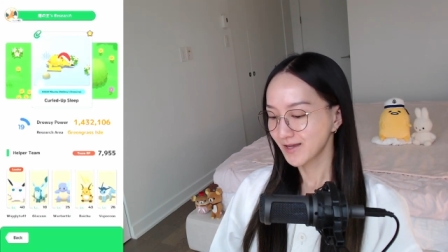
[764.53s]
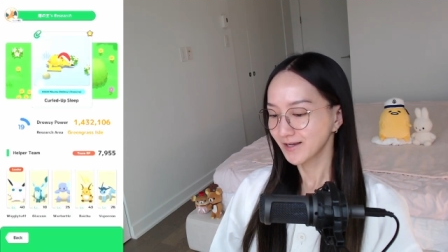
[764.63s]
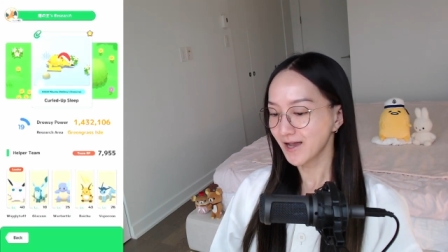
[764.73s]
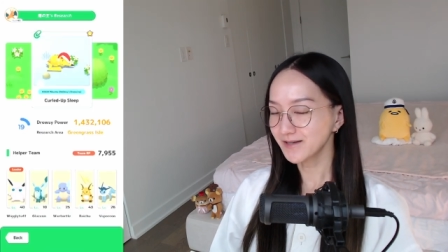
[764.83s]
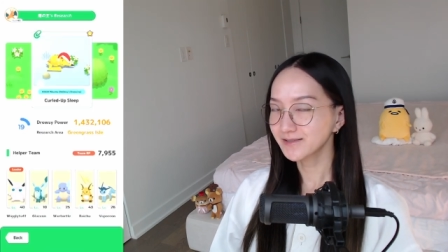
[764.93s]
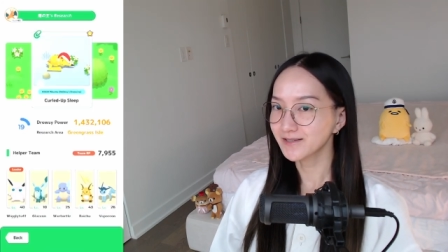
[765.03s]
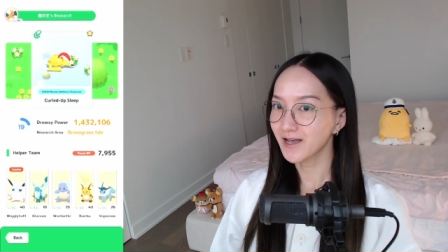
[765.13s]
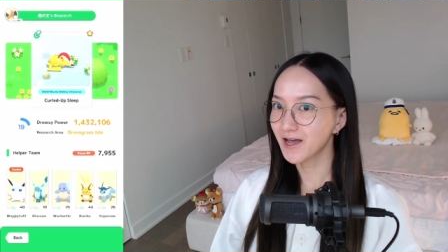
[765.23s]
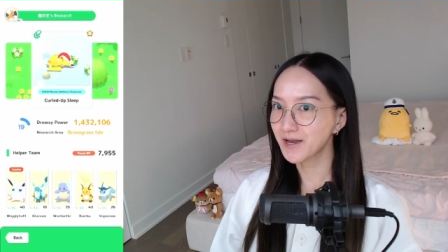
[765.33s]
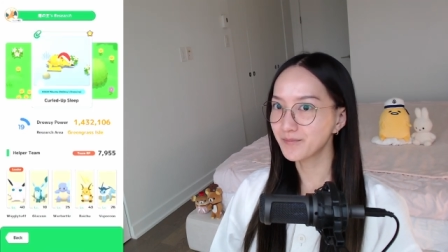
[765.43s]
kind of
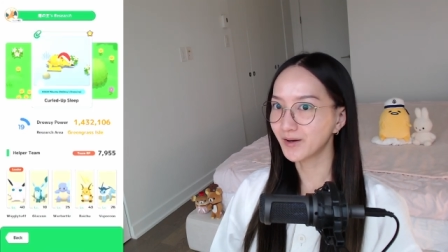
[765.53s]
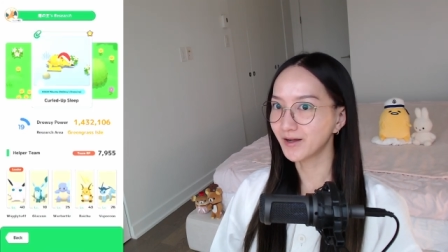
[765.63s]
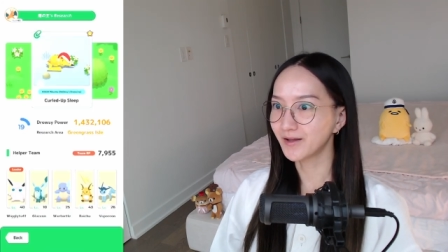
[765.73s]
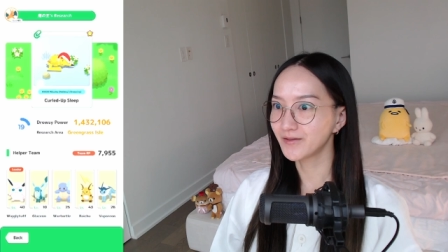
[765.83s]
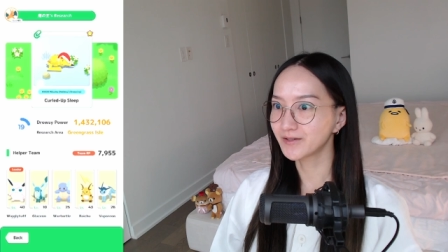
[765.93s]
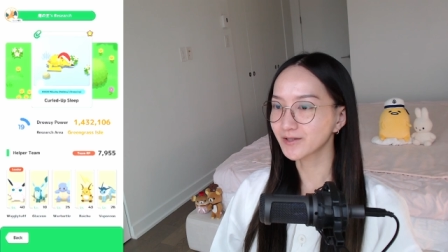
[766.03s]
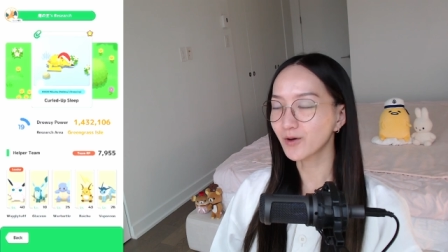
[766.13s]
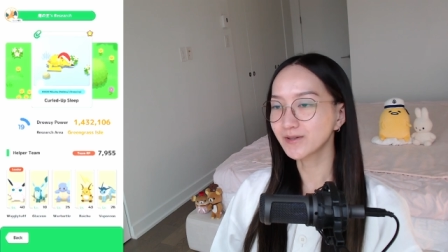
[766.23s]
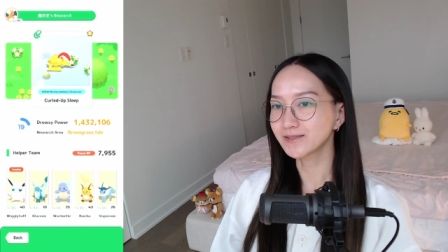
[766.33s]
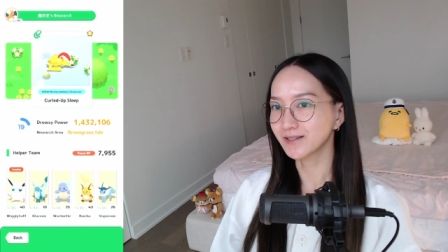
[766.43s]
sad, but there's
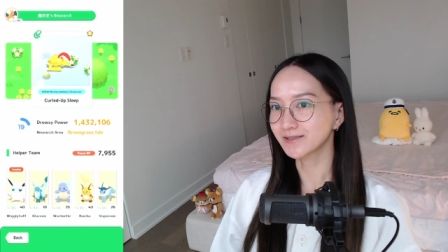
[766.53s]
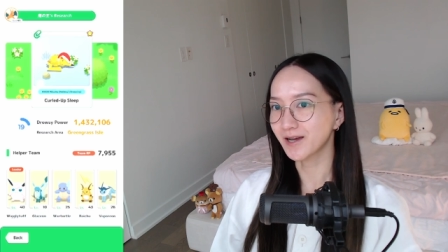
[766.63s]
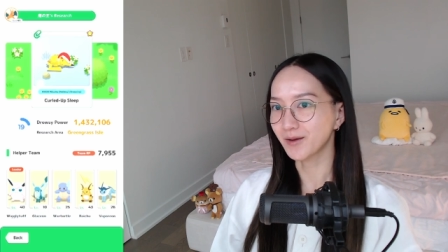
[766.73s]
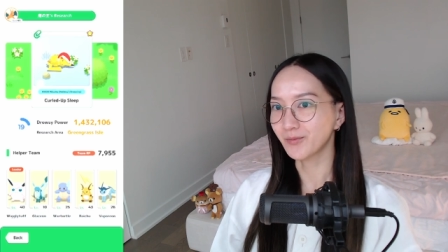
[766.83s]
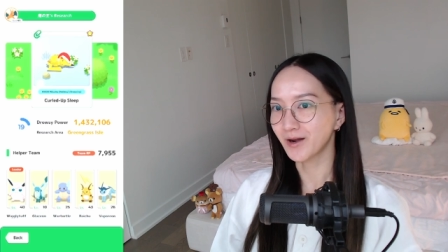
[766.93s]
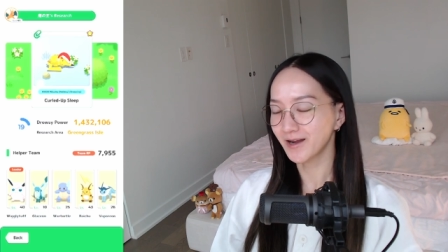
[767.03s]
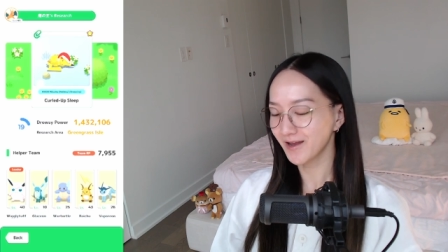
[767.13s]
always next time, right?